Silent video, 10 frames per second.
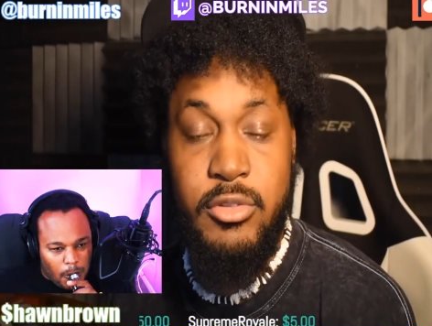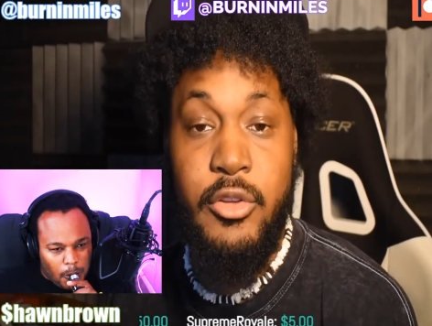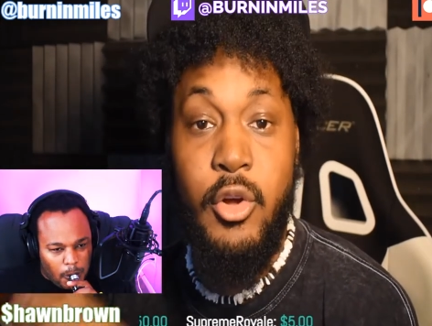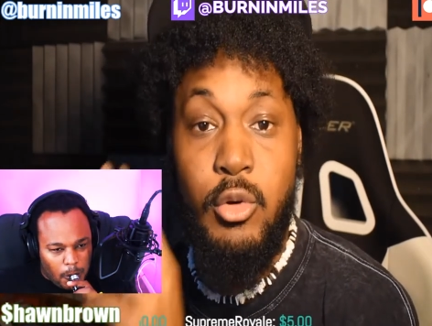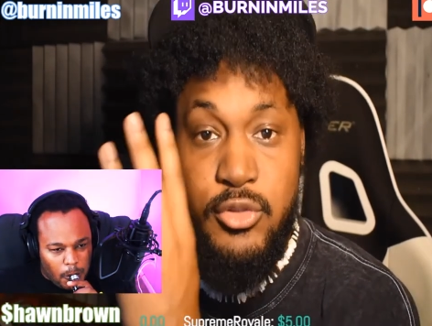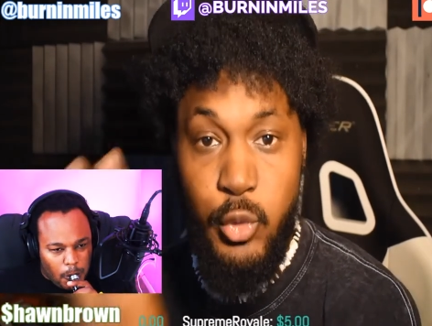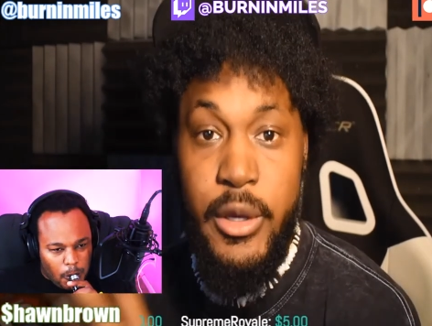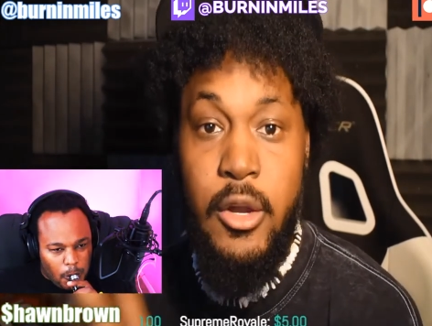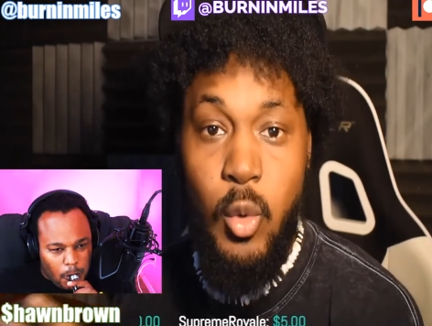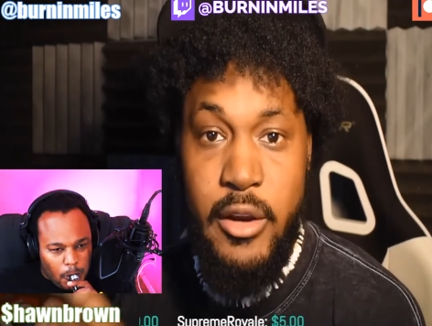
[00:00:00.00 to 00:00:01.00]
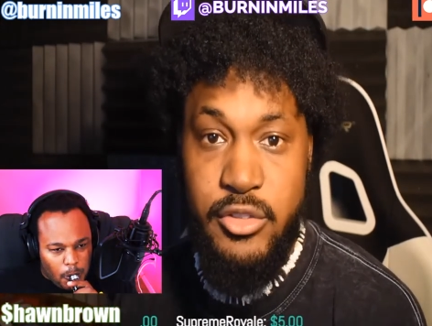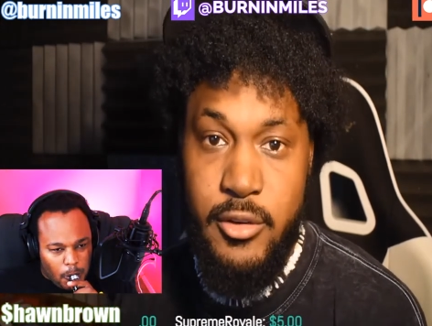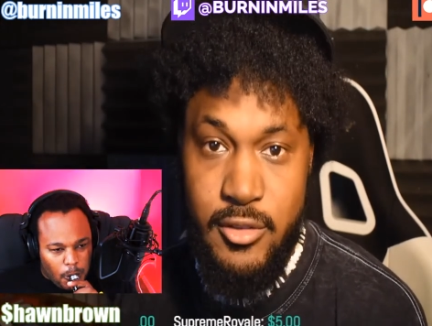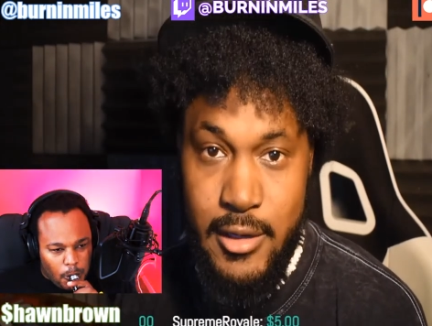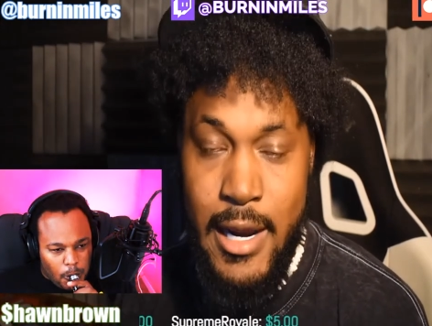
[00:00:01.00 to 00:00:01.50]
Speaker 1: to those three questions
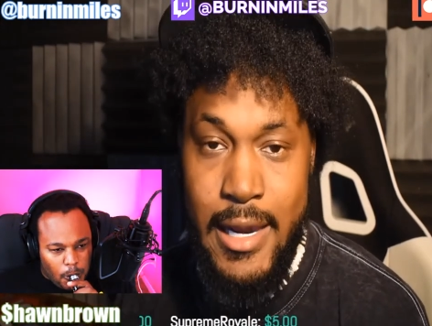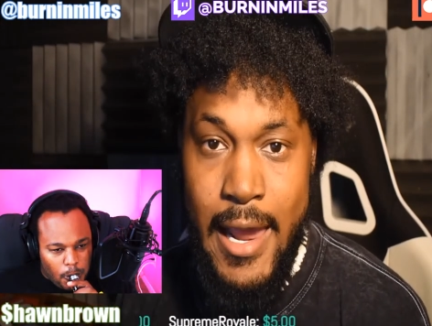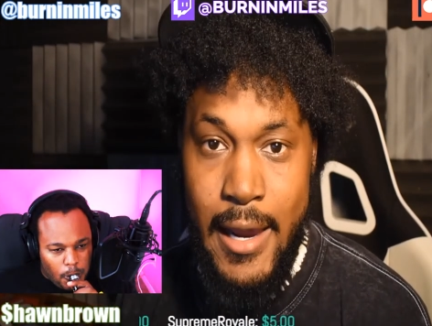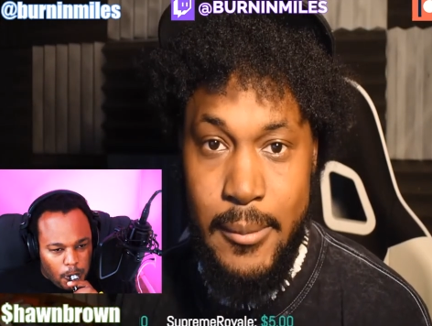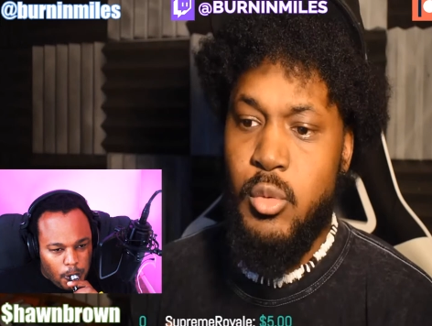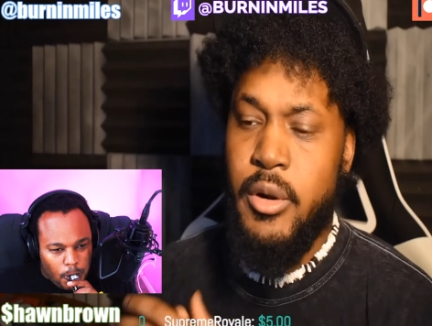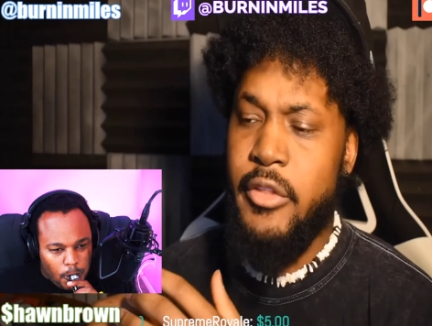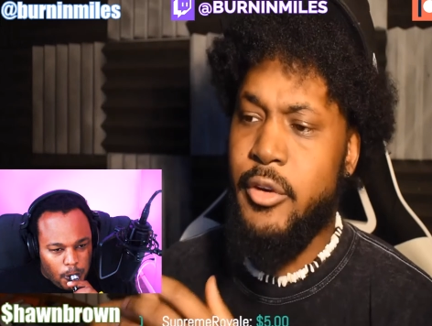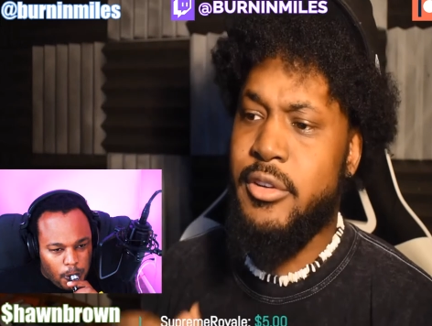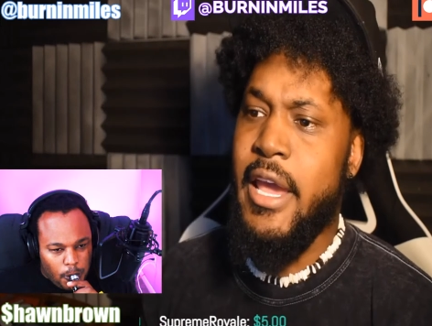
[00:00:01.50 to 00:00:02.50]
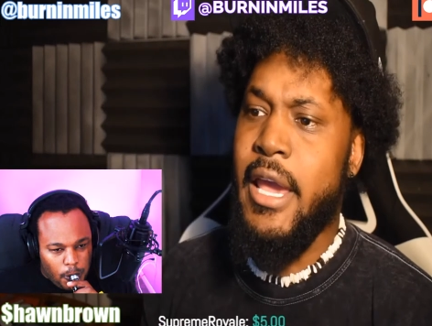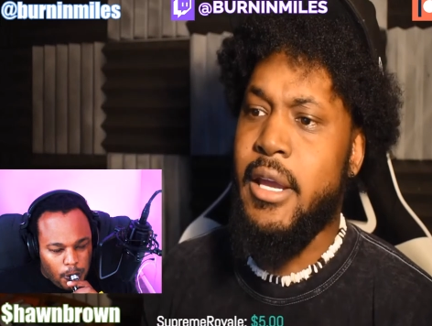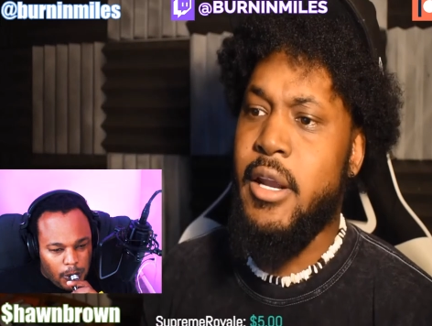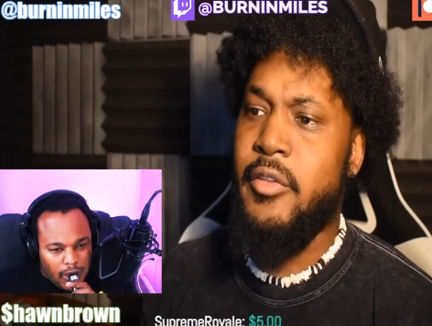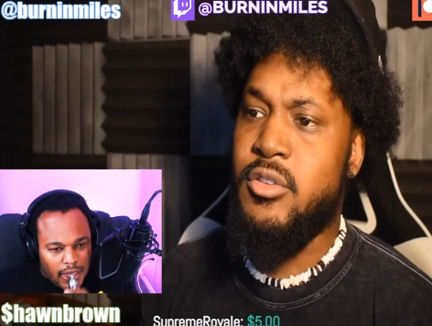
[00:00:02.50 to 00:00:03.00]
that I had. So another day,
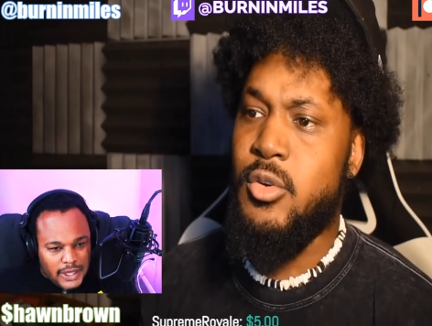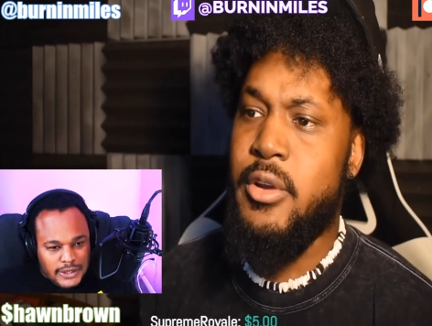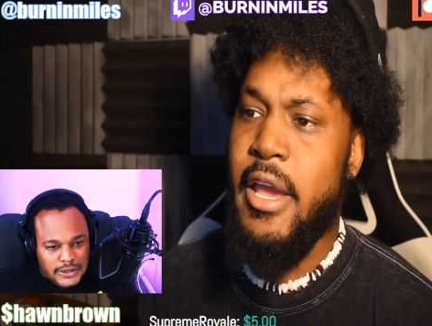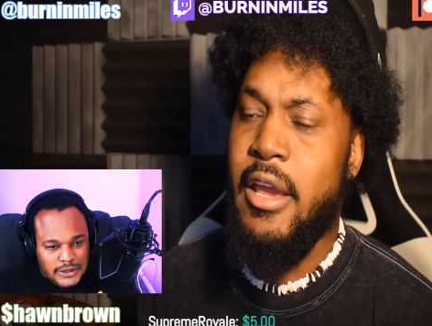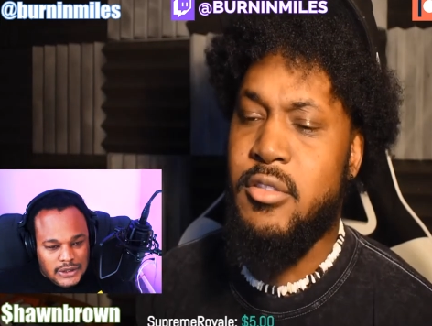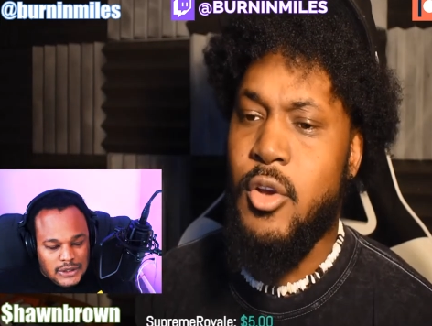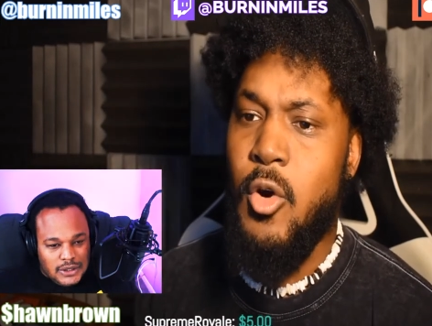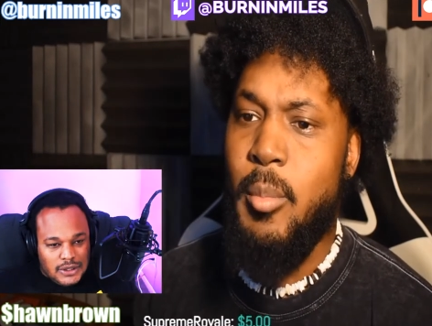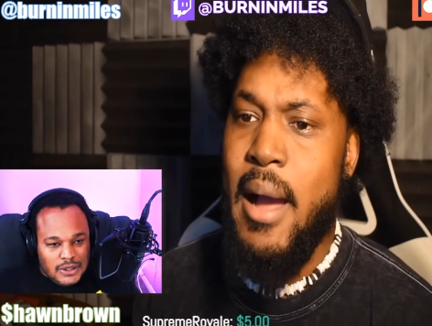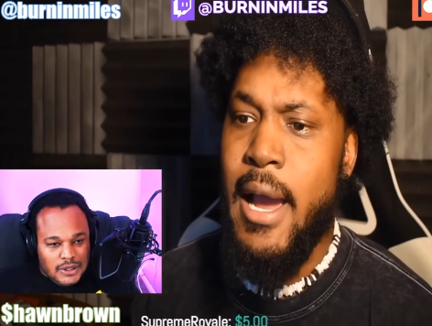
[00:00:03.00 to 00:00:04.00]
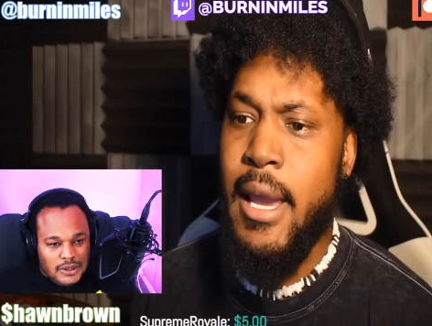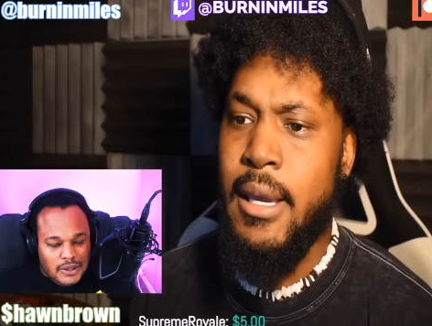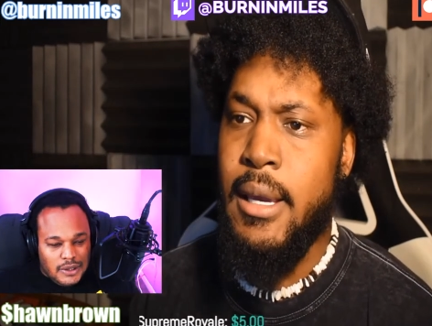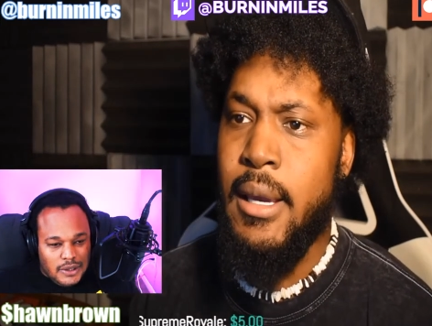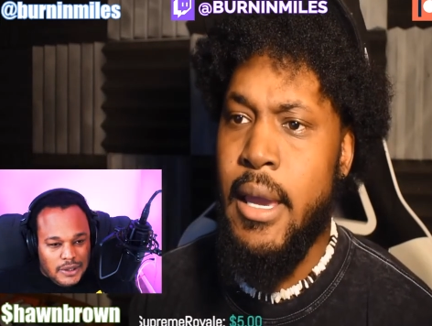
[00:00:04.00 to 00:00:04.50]
another two days go by,
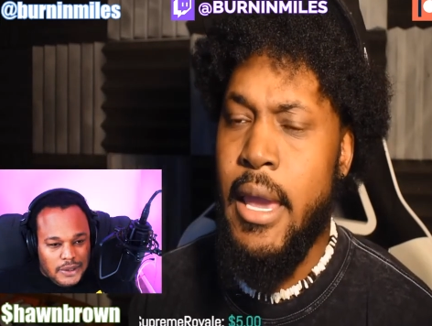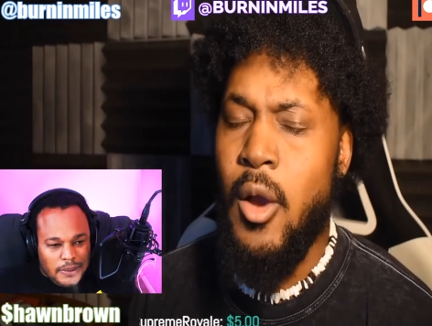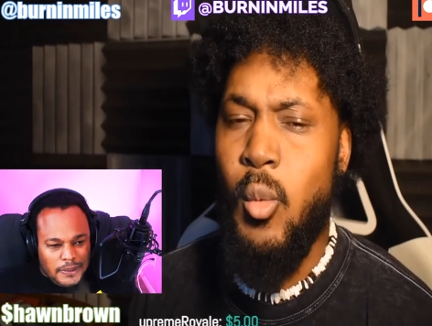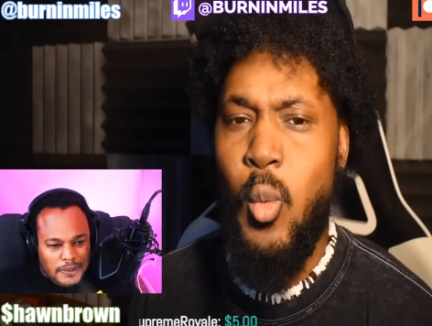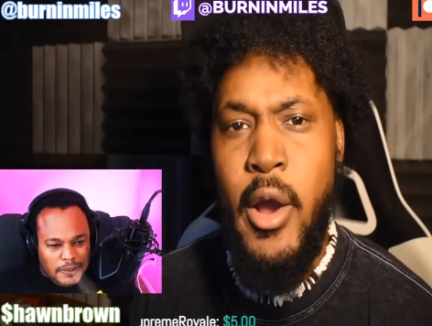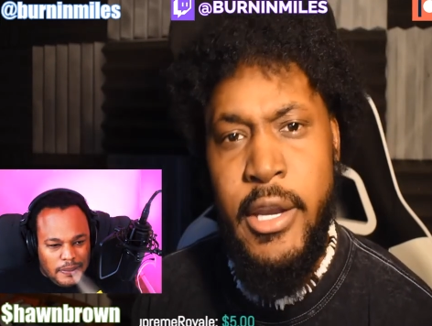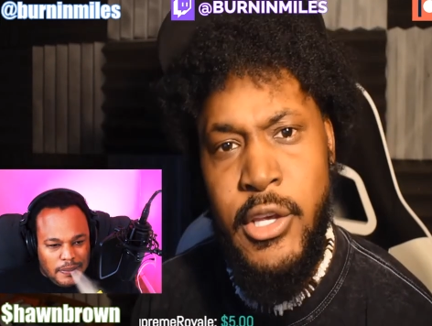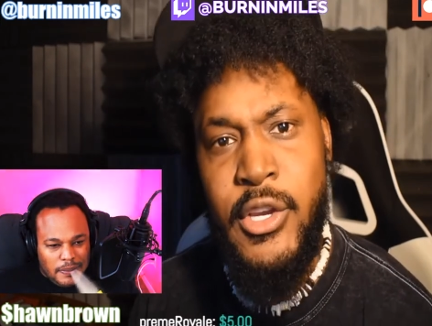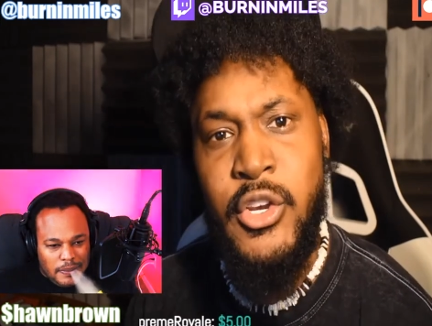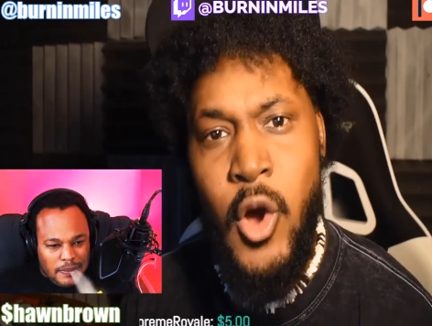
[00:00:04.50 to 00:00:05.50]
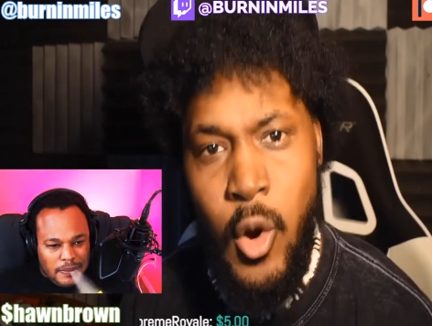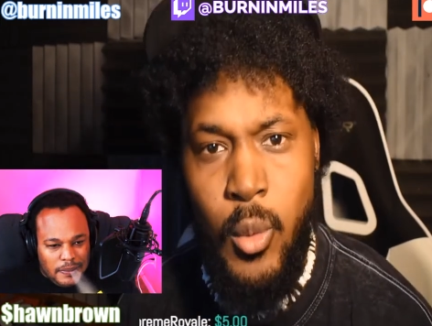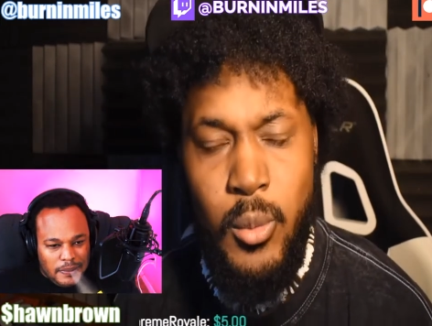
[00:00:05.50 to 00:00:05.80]
and what do you know?